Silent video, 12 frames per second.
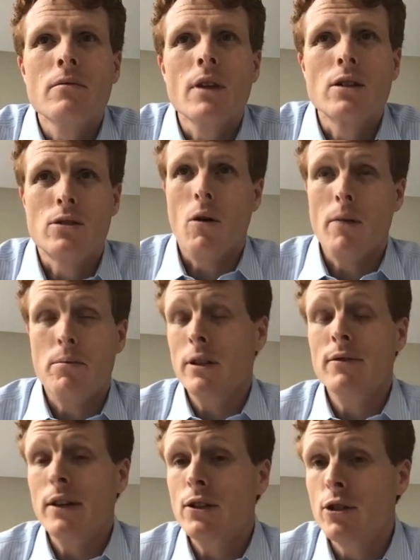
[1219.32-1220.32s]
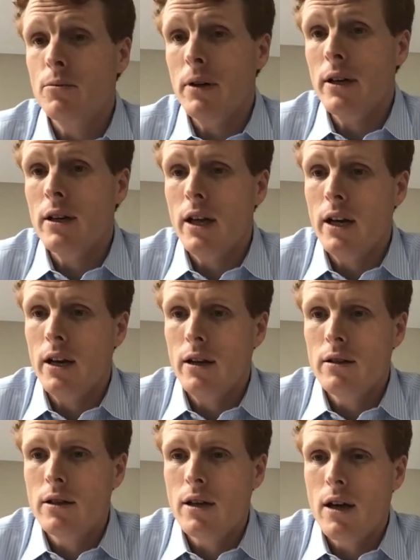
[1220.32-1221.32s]
So I believe they should be.
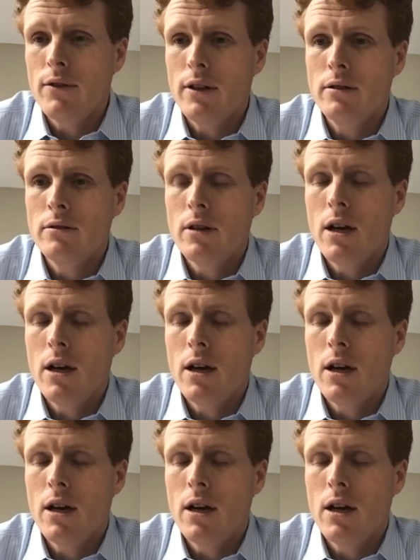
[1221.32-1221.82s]
And Kevin,